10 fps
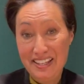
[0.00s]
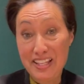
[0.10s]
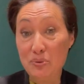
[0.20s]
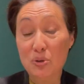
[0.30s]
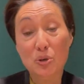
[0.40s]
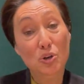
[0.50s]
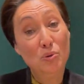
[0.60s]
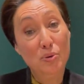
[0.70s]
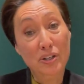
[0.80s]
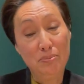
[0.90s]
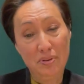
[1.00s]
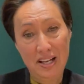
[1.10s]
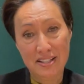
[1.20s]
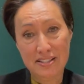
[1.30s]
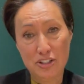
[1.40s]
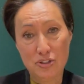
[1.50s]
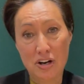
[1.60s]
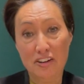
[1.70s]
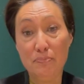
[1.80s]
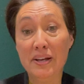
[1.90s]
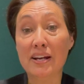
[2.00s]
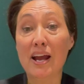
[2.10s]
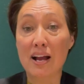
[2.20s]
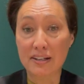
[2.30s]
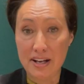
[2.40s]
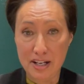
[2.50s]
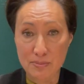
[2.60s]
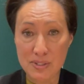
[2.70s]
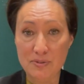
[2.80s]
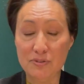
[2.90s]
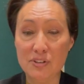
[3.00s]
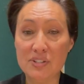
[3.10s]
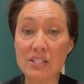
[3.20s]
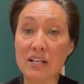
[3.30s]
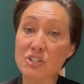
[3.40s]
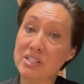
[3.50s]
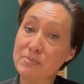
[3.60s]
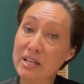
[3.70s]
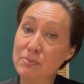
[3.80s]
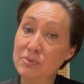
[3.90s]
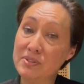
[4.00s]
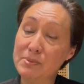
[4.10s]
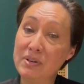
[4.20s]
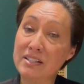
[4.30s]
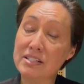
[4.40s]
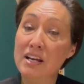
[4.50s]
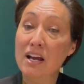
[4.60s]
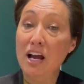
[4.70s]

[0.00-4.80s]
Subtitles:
They were all put in place to drive better outcomes for First Nations peoples, but